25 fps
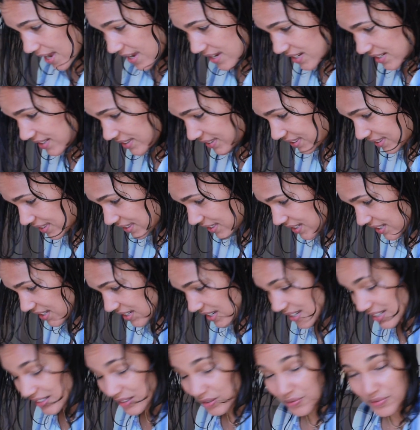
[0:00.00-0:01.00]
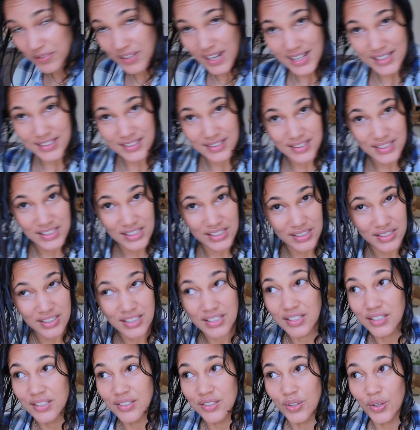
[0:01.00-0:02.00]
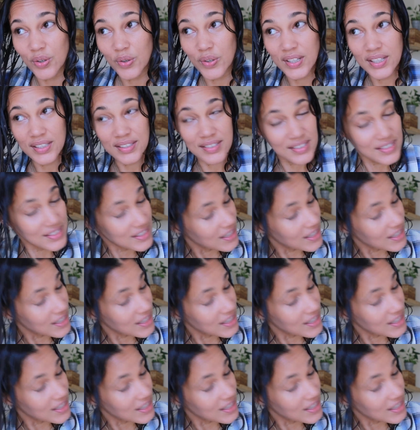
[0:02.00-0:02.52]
it's flaxseed, you know, it's